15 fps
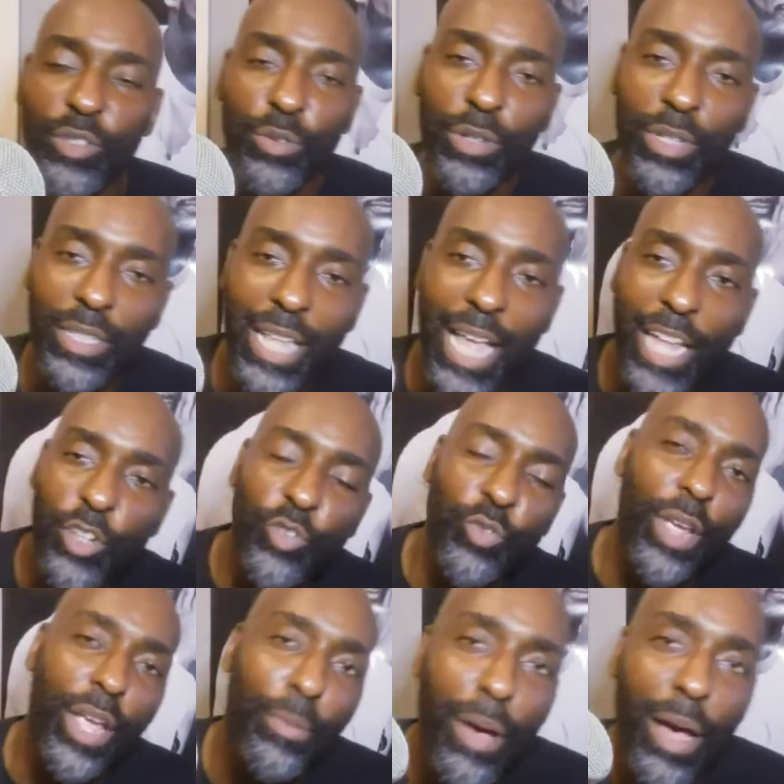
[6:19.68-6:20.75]
doing that
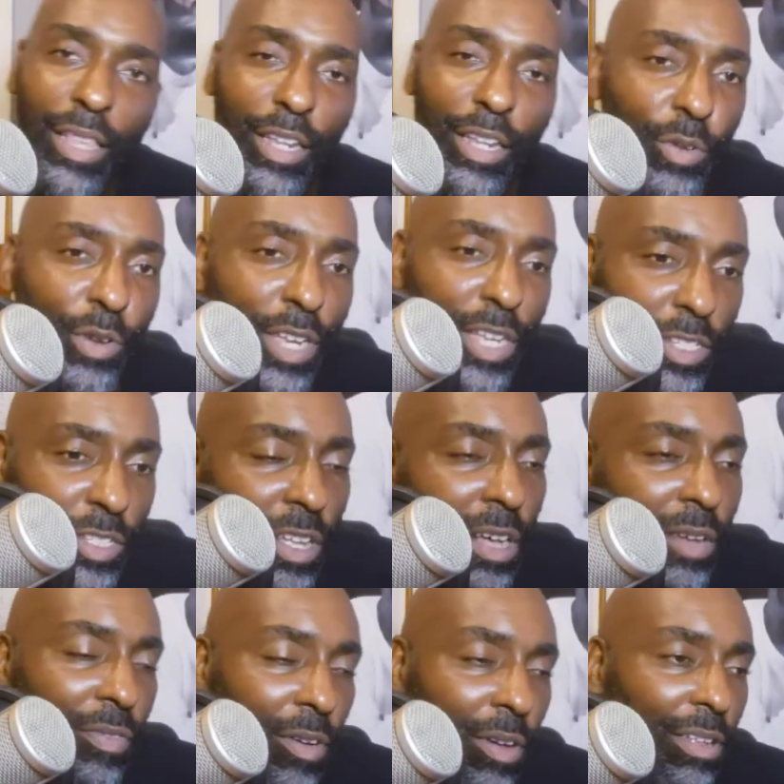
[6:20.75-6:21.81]
Draymond Green
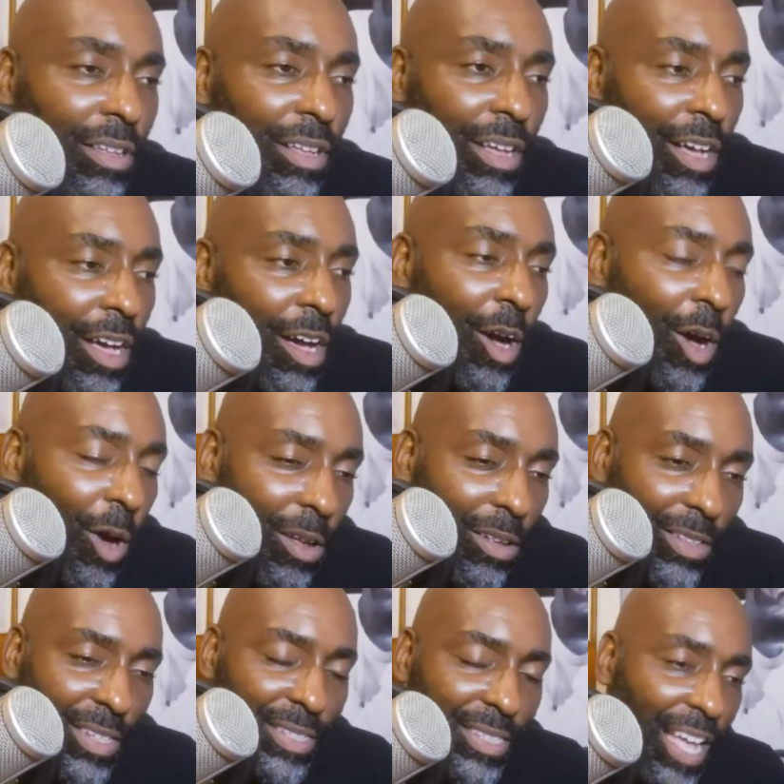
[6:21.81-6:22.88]
stuff
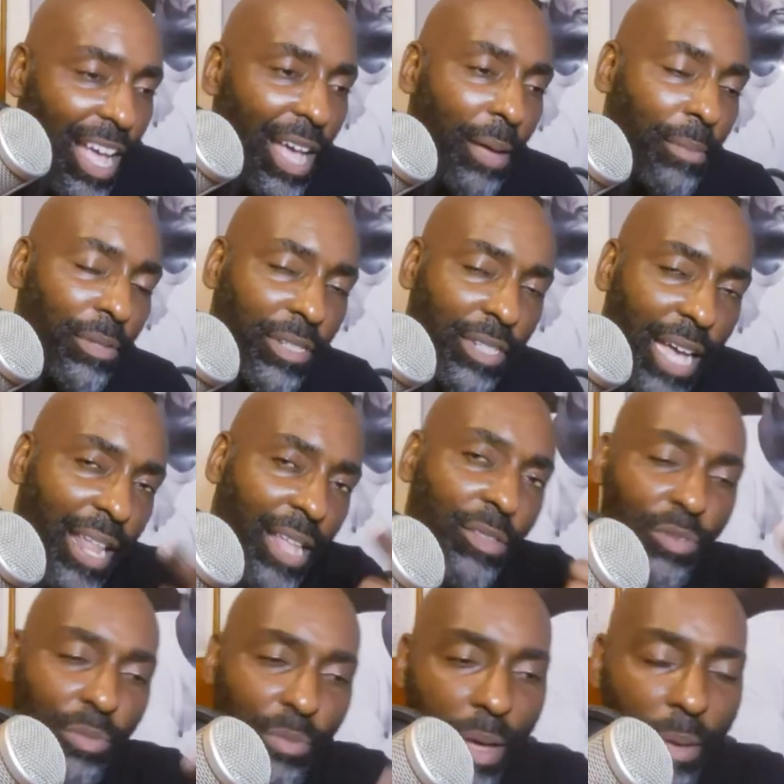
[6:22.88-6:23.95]
all the time. Shout
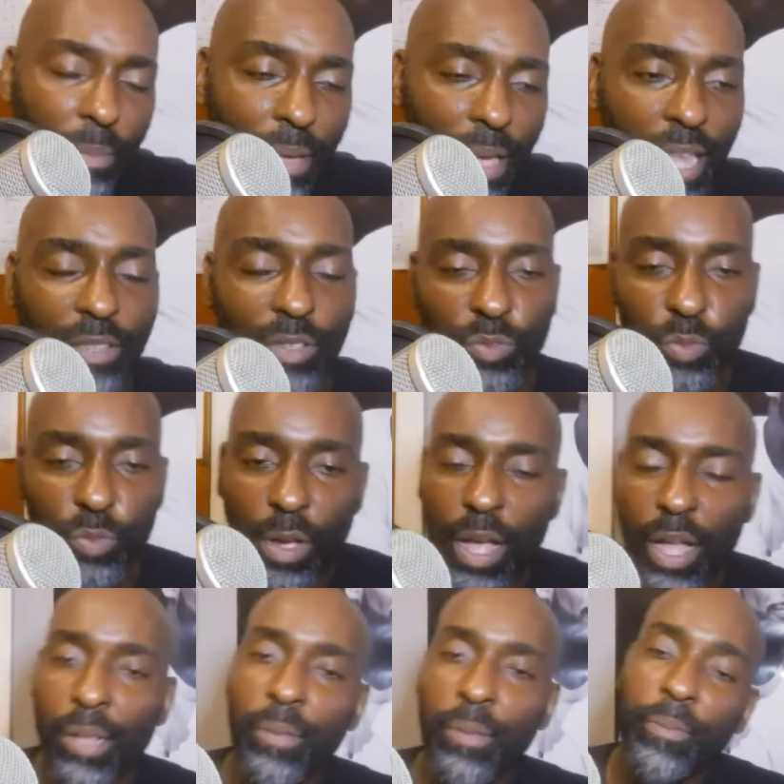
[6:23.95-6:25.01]
out to my man as
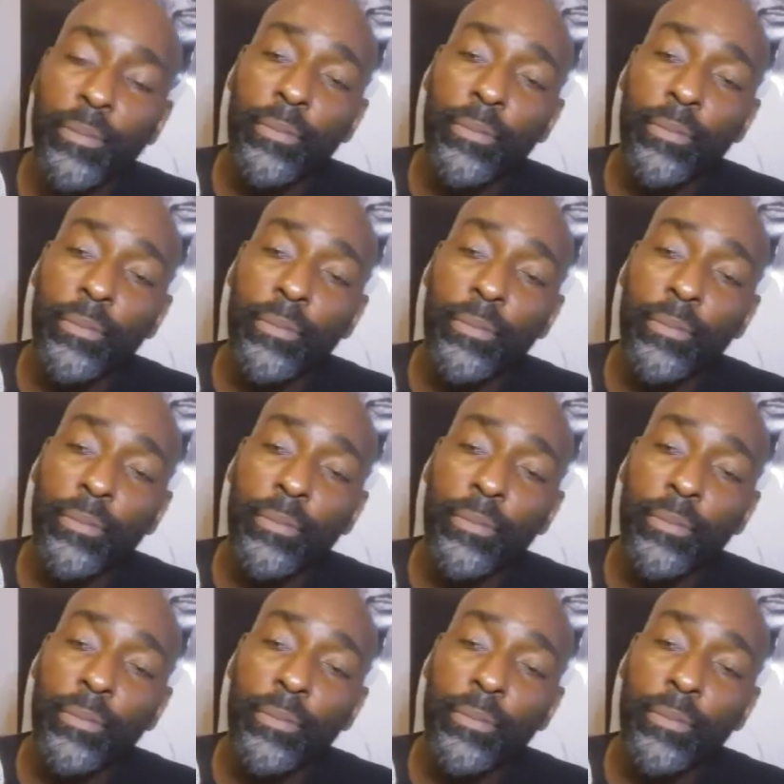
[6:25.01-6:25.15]
well.